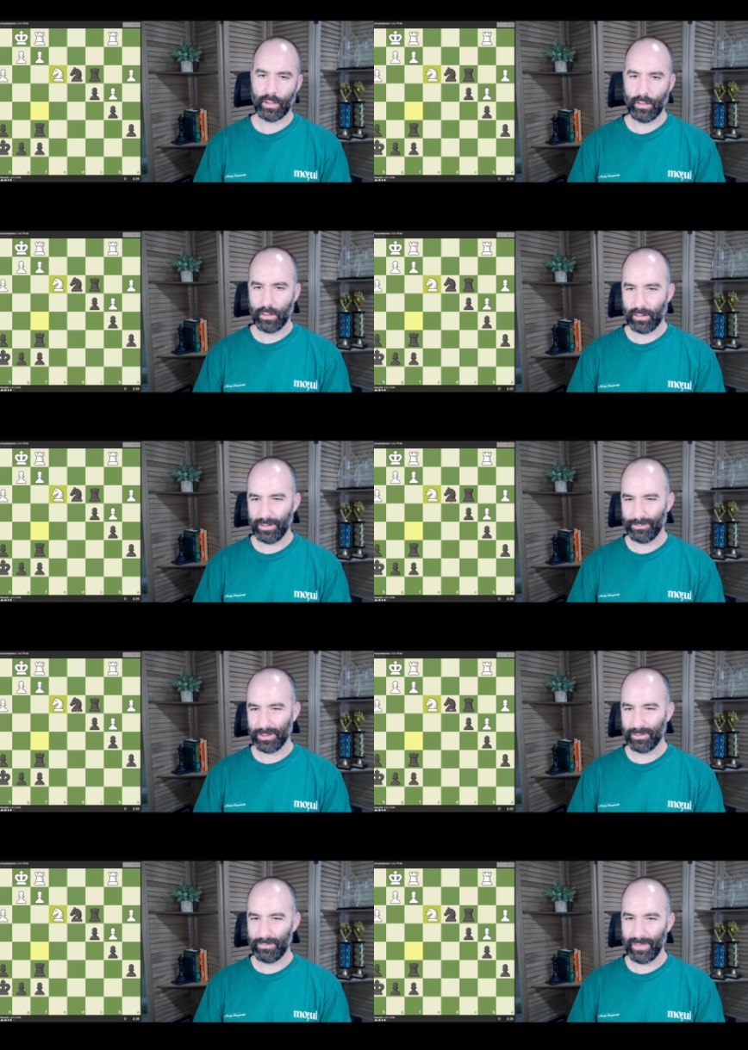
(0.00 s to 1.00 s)
Okay, so we
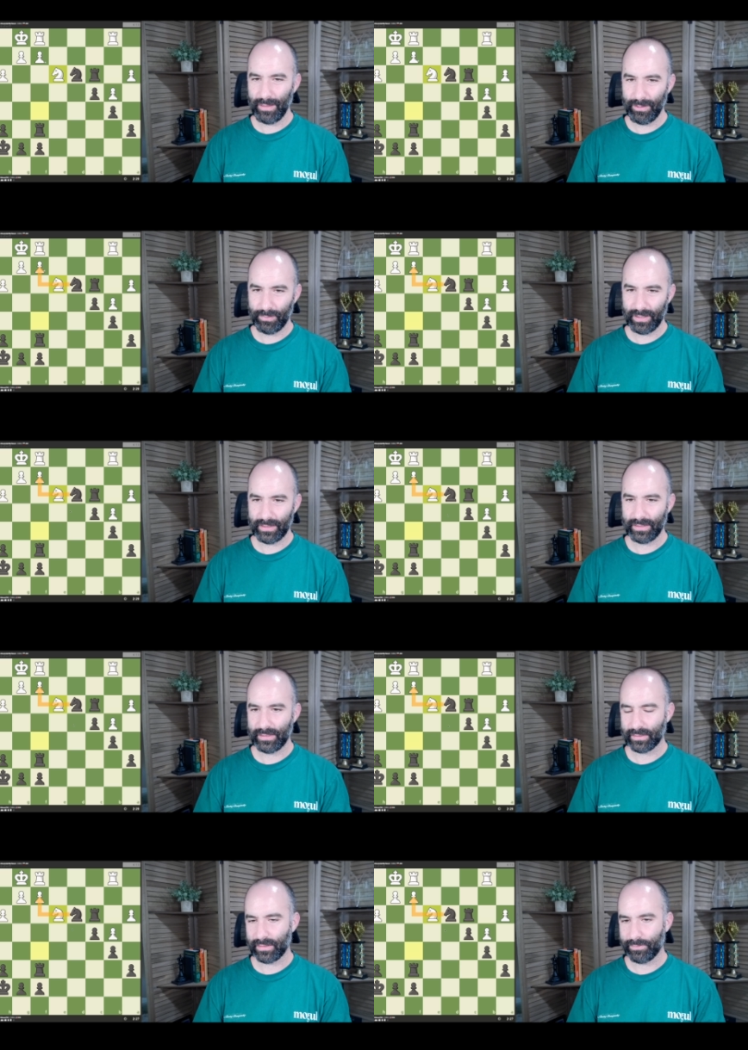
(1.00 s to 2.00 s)
could maybe play knight
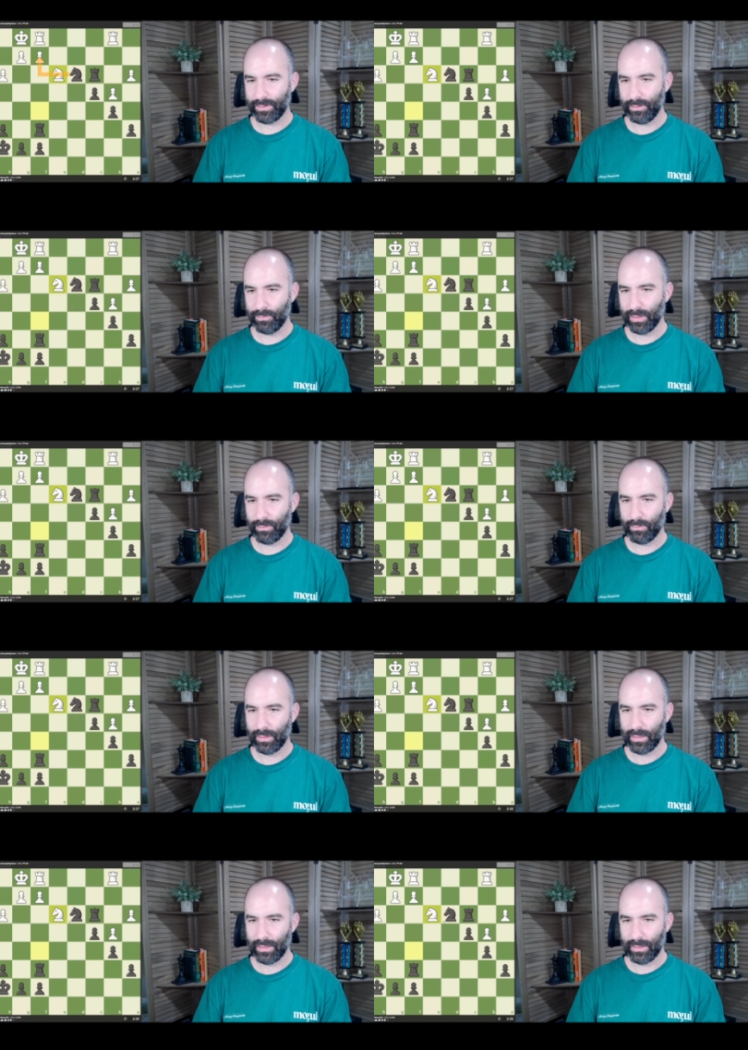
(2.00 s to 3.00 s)
takes f2, but
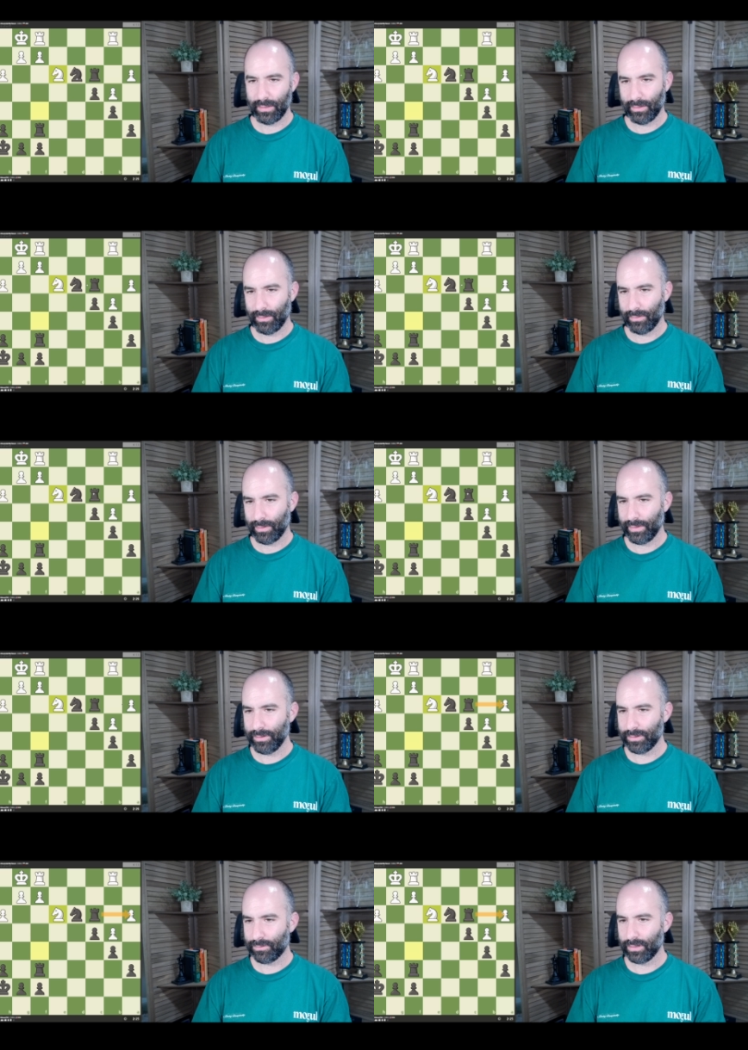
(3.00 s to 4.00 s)
I think
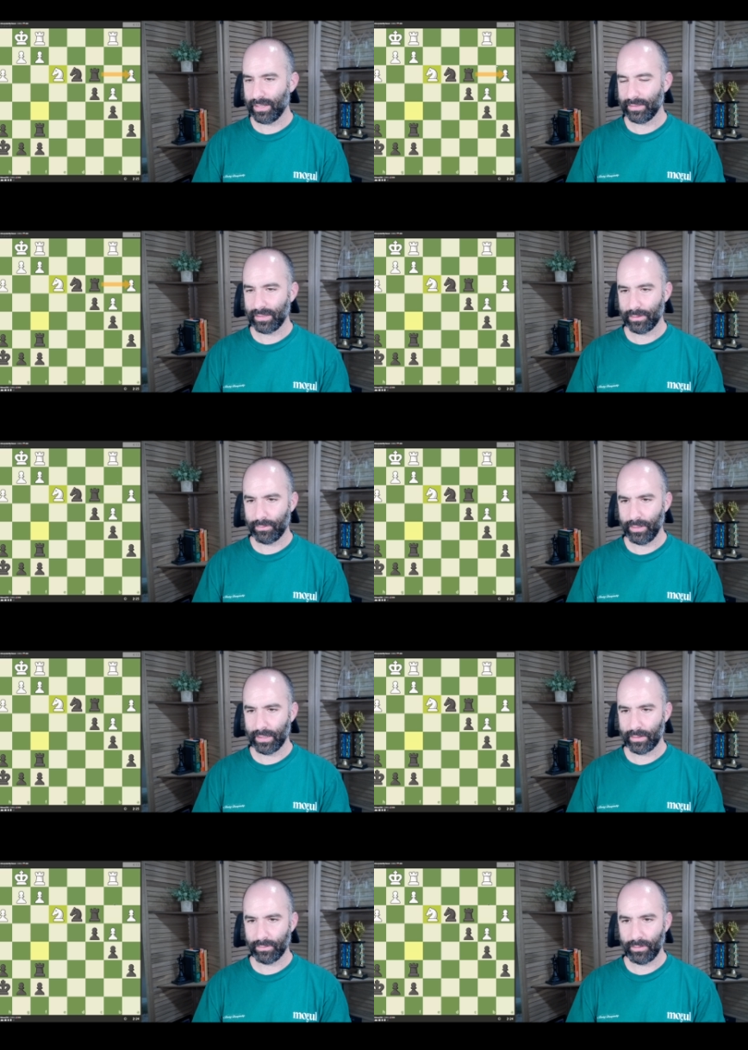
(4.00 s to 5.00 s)
just rook takes a3.
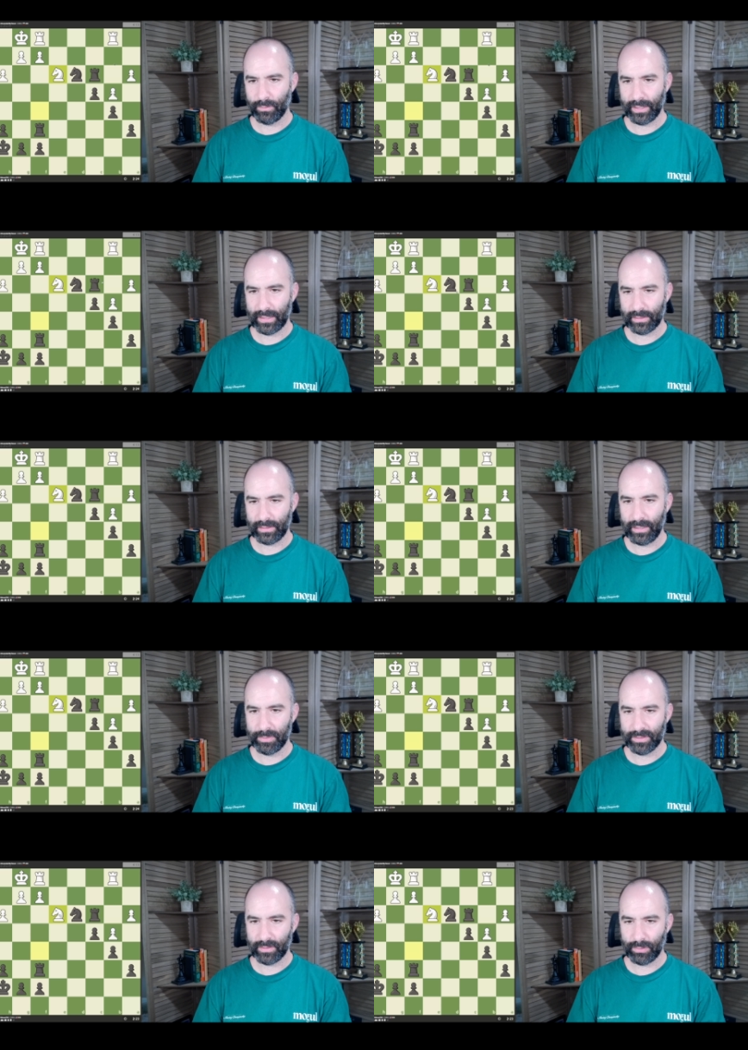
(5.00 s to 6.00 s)
I don't see why not to keep
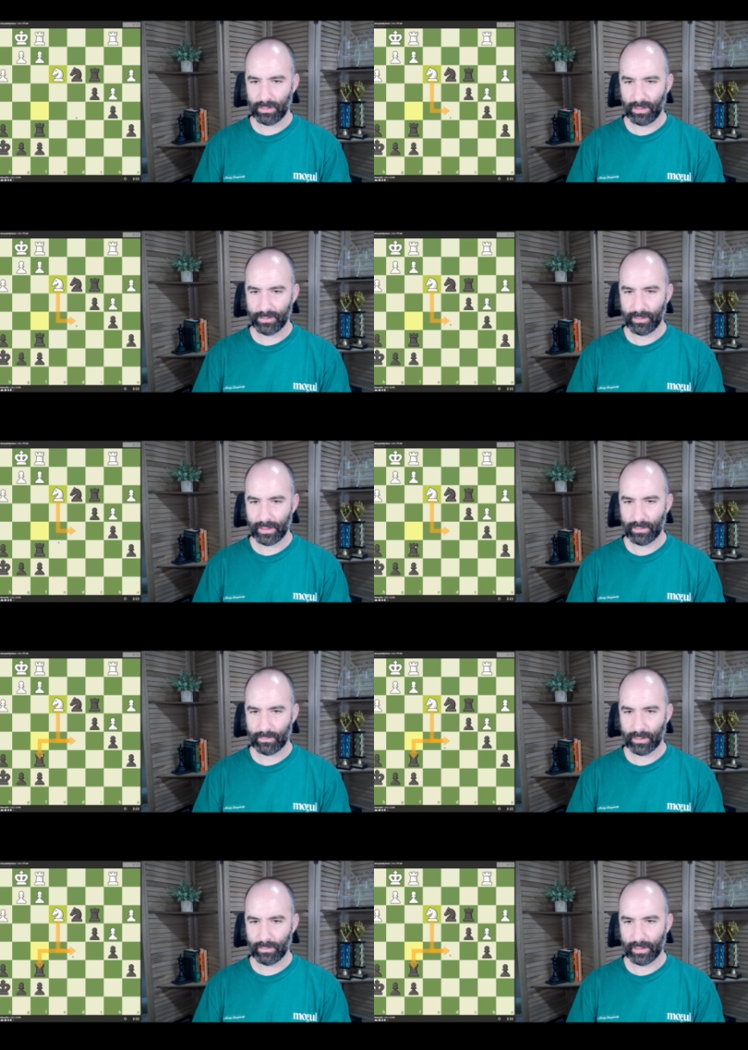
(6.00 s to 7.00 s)
it simple. Also, I don't
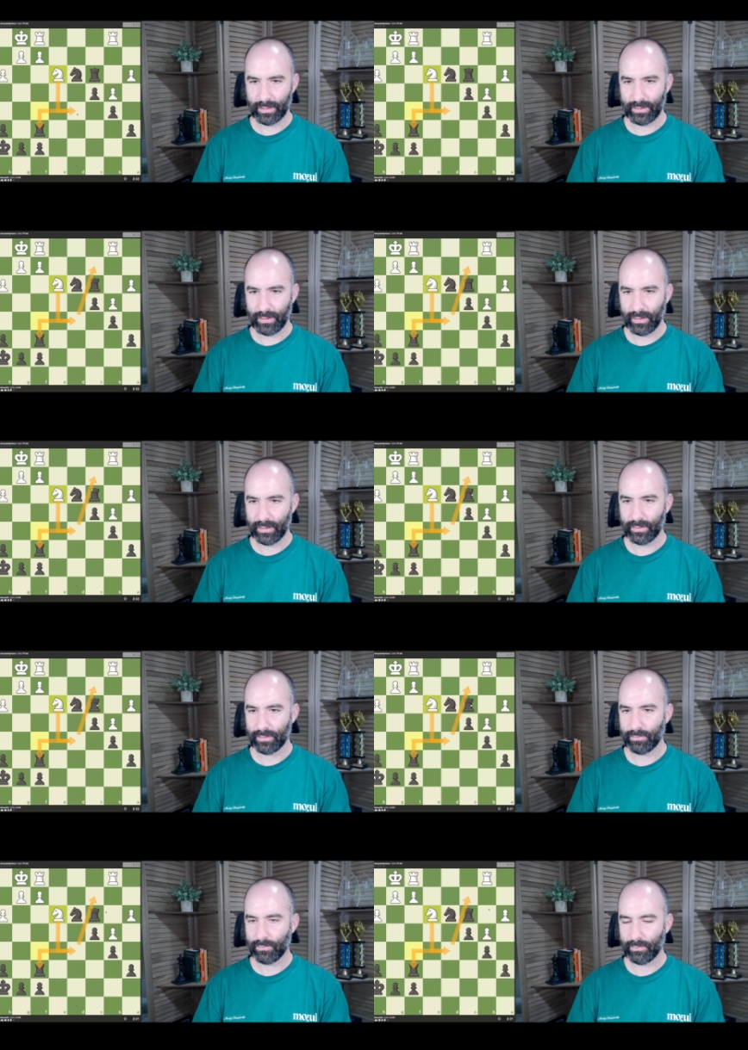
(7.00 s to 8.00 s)
want to run into this
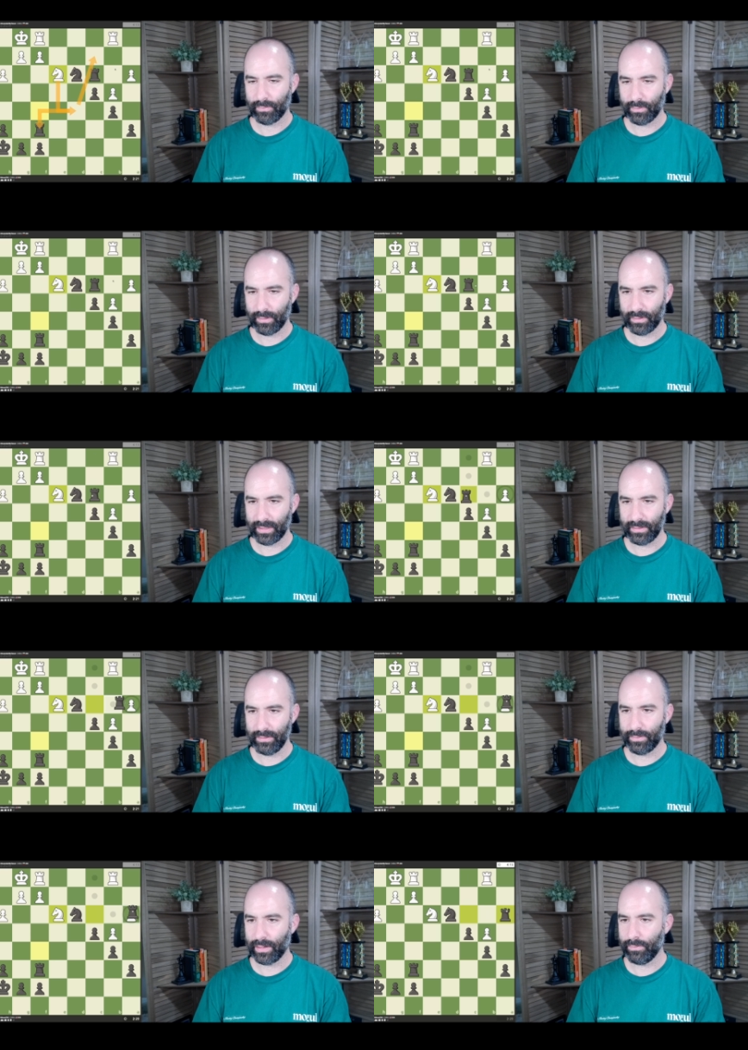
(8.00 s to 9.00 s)
knight
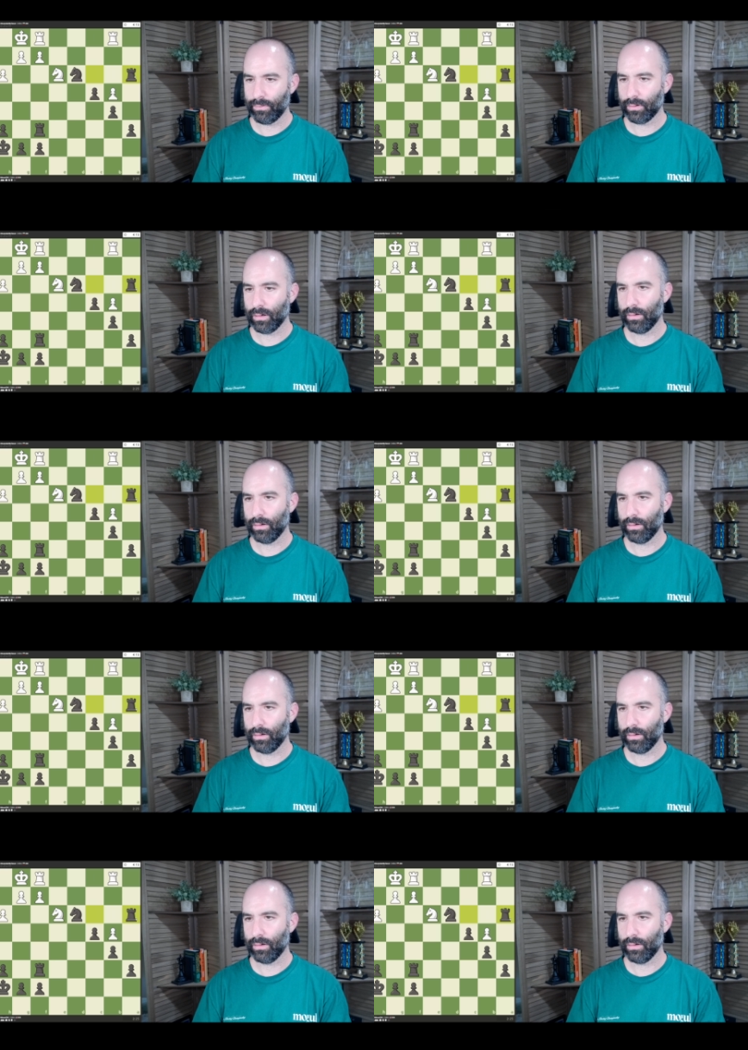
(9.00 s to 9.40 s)
d5 fork.